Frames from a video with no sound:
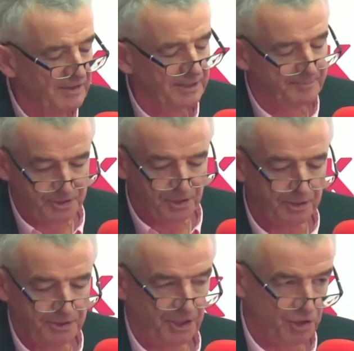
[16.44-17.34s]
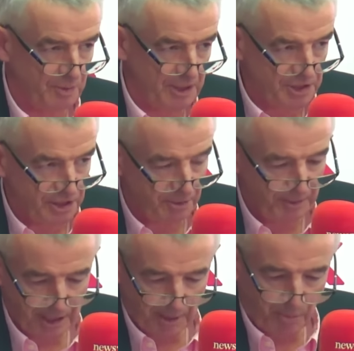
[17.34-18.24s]
an absurd situation at
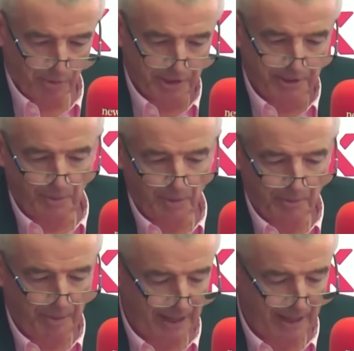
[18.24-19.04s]
Dublin Airport at the moment,